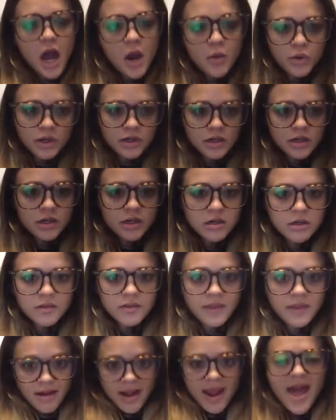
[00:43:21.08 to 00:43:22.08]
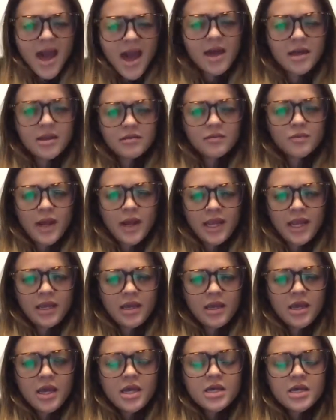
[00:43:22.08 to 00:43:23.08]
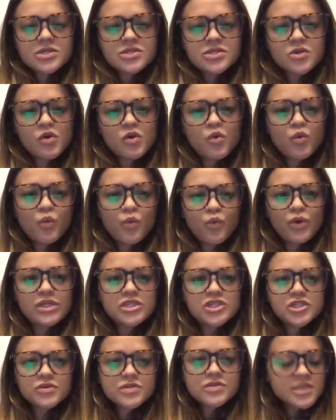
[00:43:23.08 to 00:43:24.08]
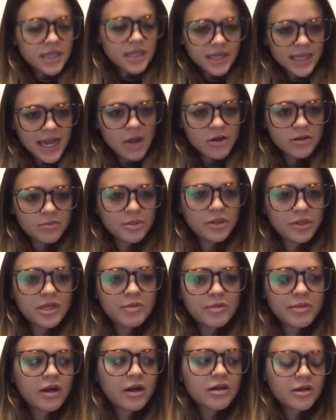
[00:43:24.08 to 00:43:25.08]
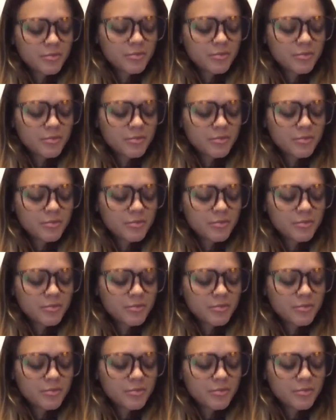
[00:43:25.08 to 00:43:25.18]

where they're at, right? So when choosing an accountability partner,